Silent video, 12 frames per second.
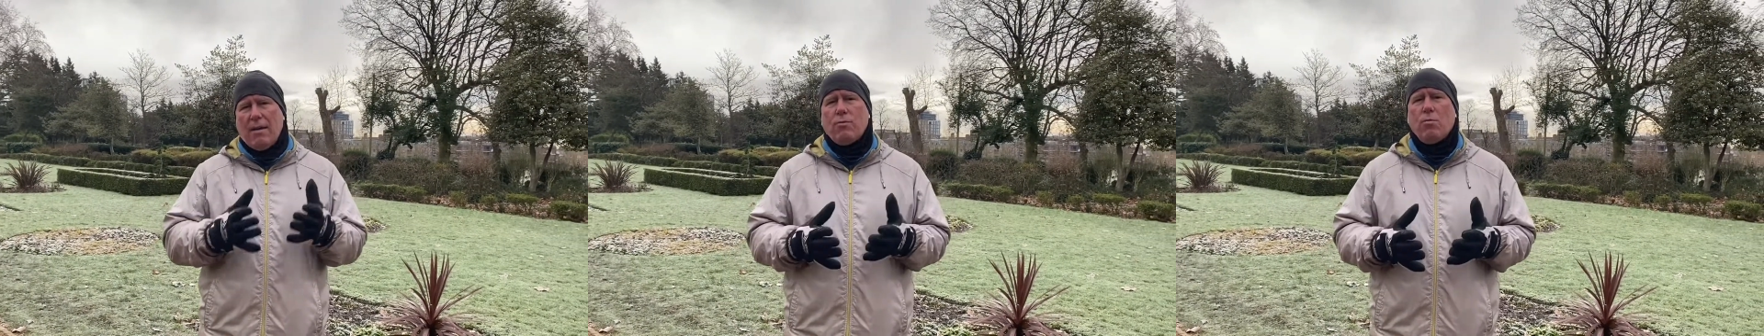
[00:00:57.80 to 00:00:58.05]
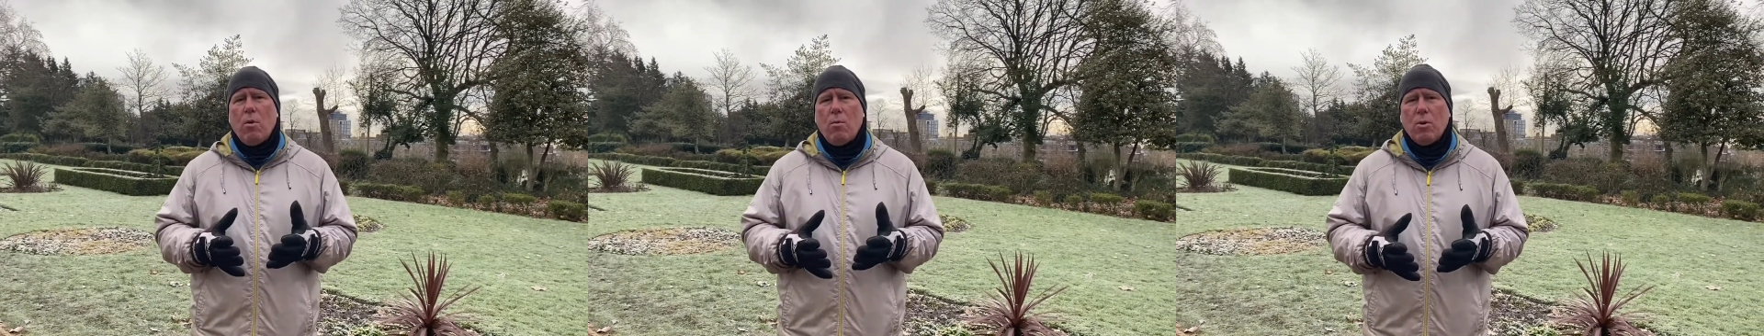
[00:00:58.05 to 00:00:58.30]

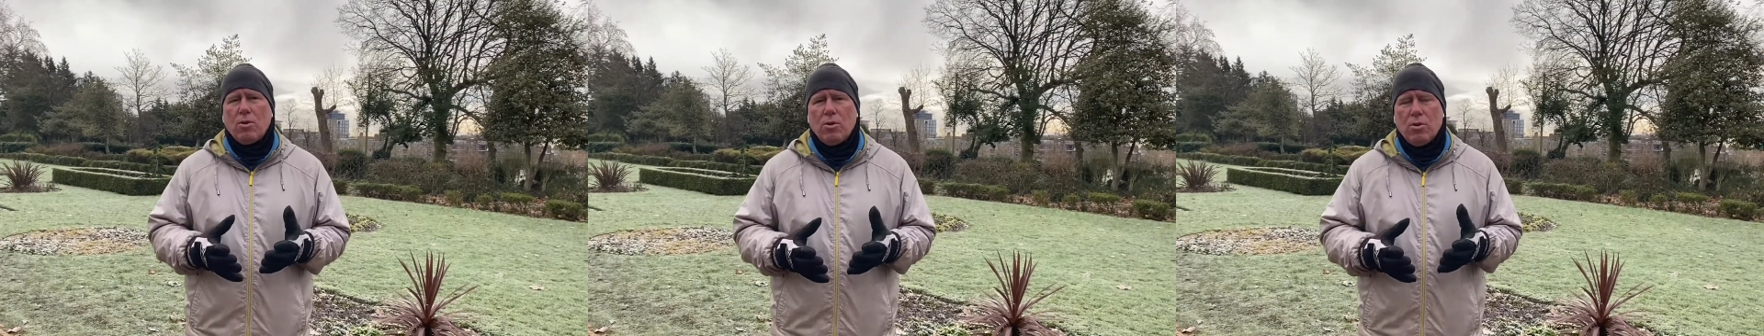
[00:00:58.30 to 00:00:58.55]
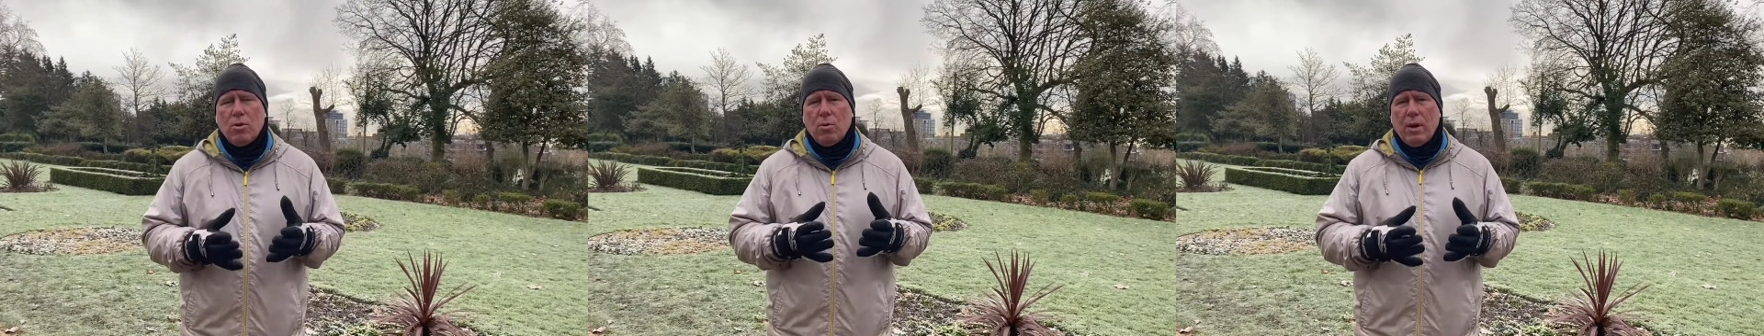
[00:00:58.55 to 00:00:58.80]
World War
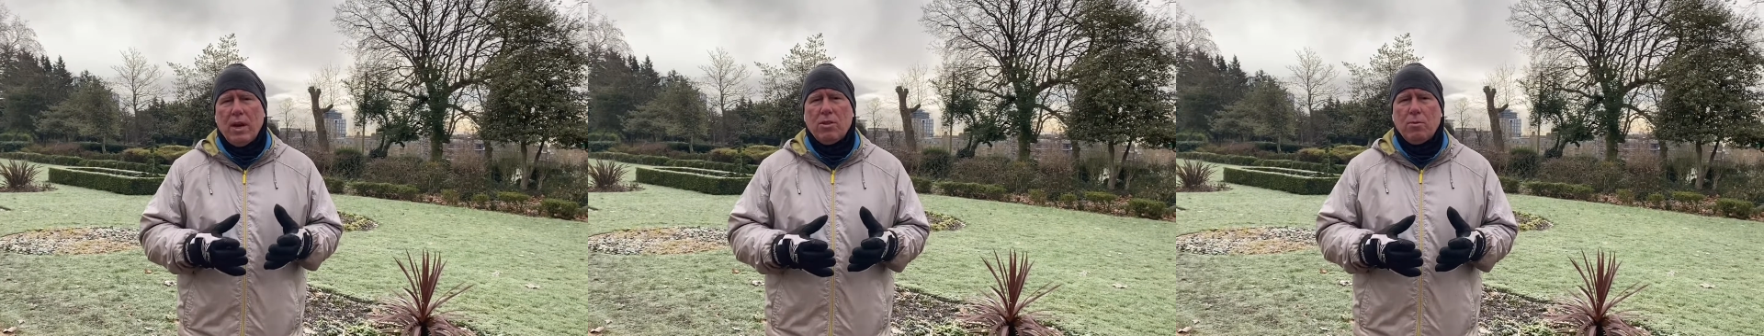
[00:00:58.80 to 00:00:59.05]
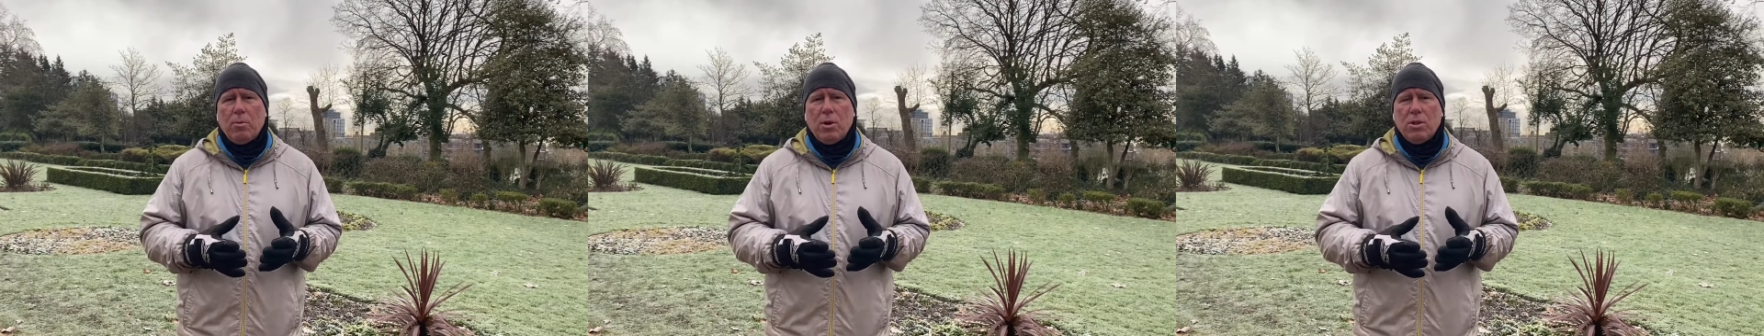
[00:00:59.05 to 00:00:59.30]
II, when
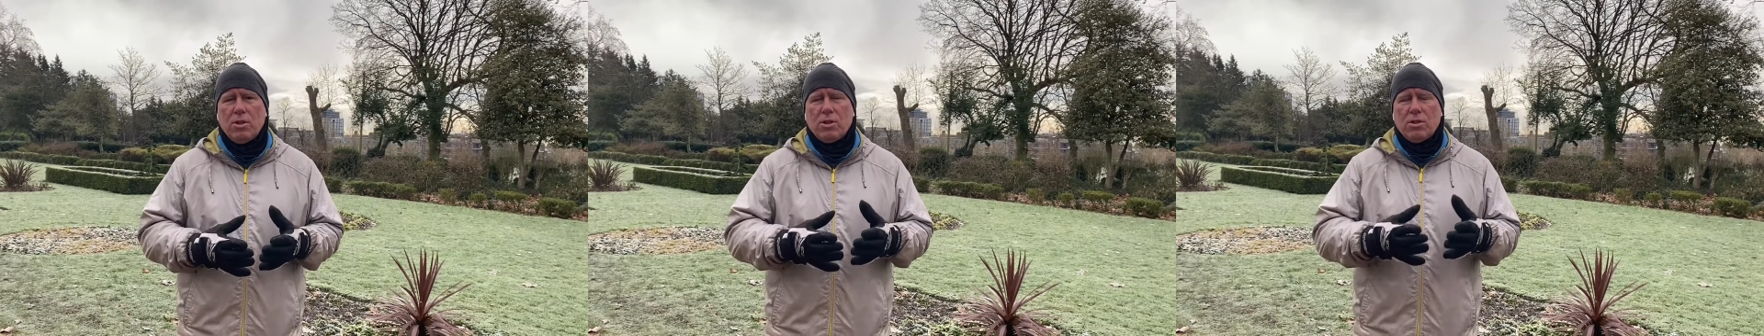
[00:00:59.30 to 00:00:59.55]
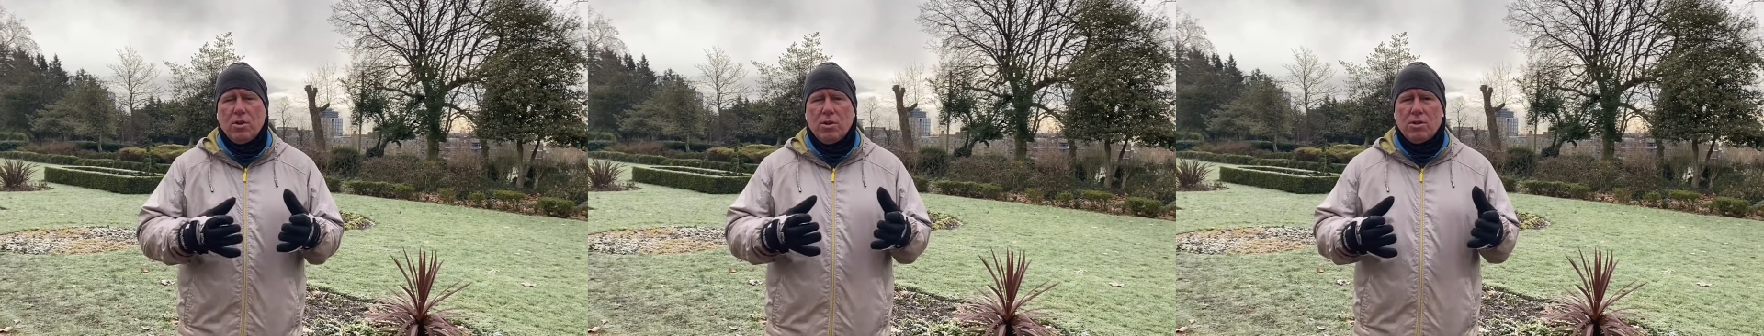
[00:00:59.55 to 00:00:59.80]

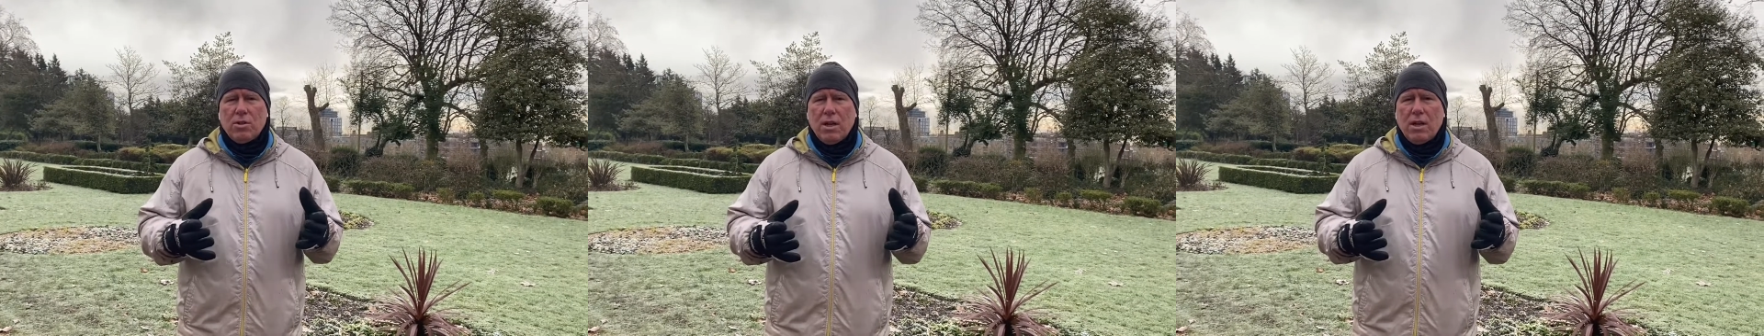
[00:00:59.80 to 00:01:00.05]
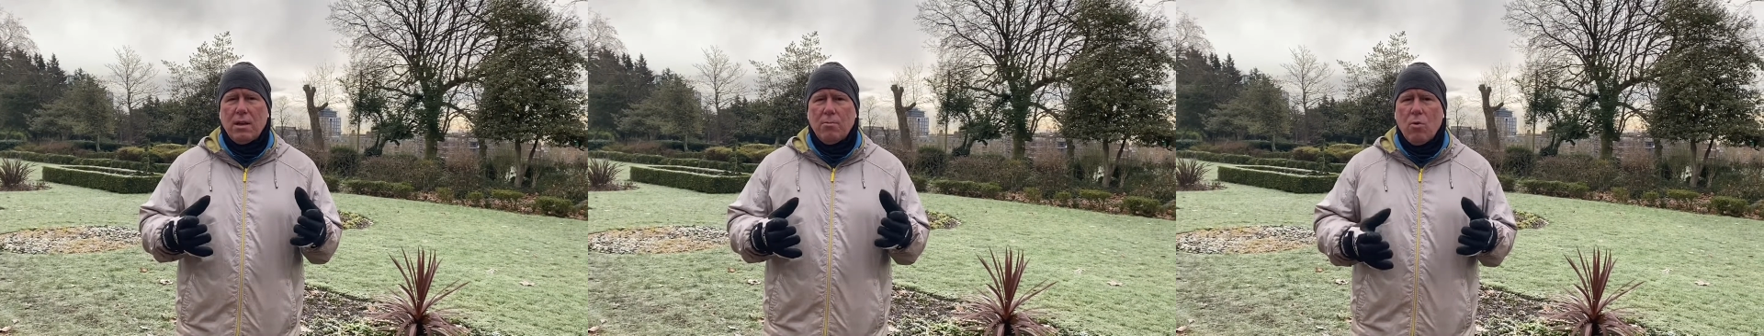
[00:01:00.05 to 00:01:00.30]
anthropologists started
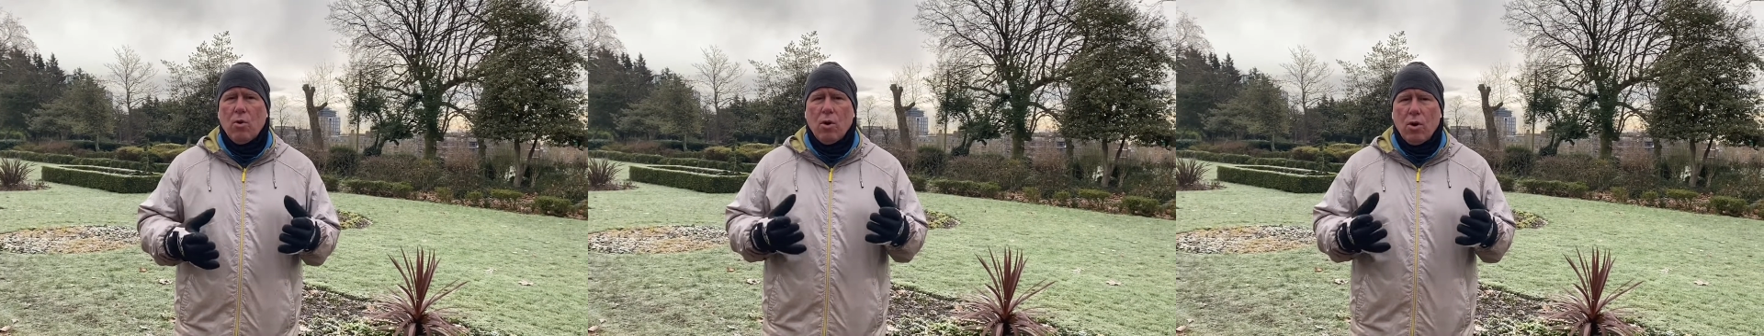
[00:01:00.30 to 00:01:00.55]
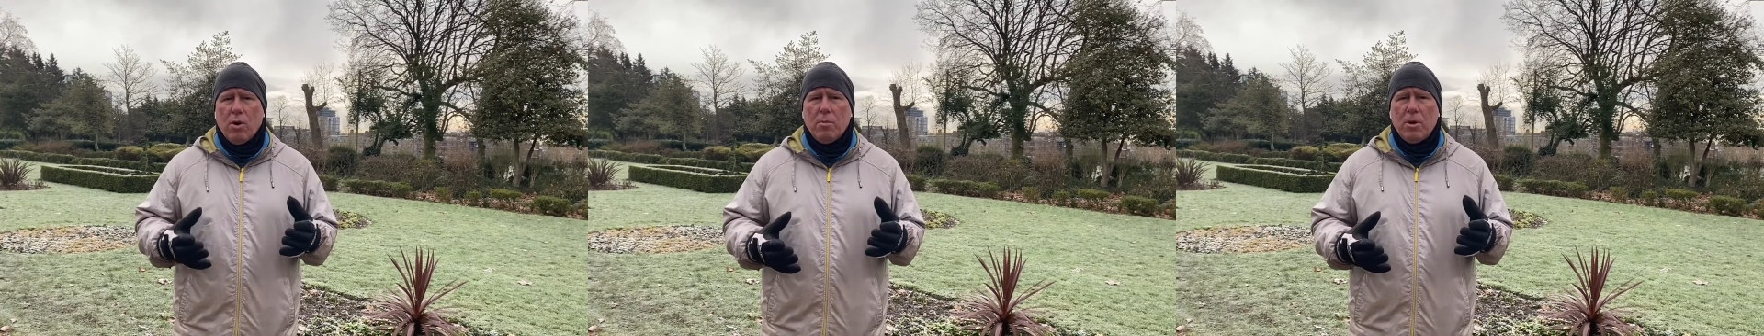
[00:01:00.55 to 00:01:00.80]
studying more
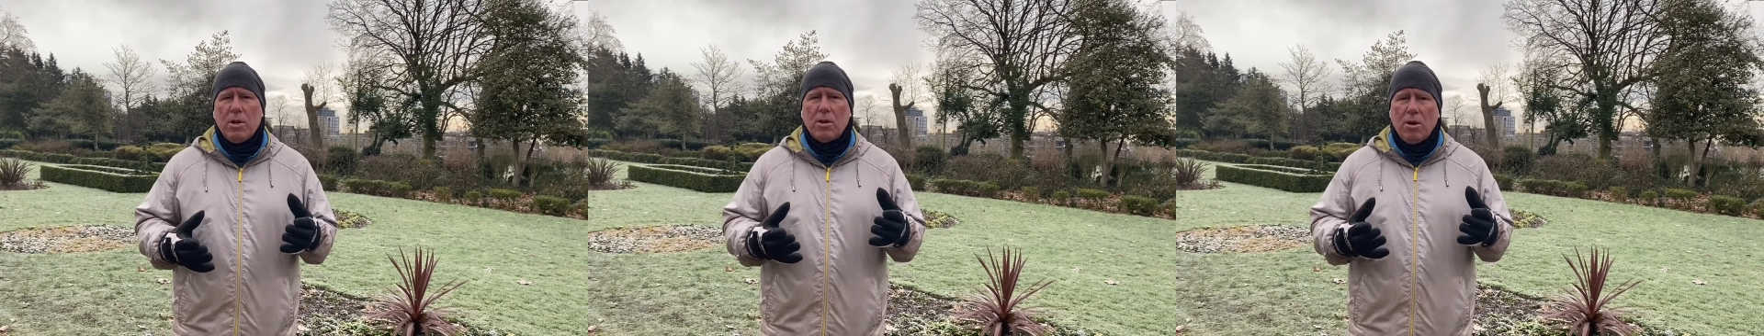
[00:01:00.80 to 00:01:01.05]
urban,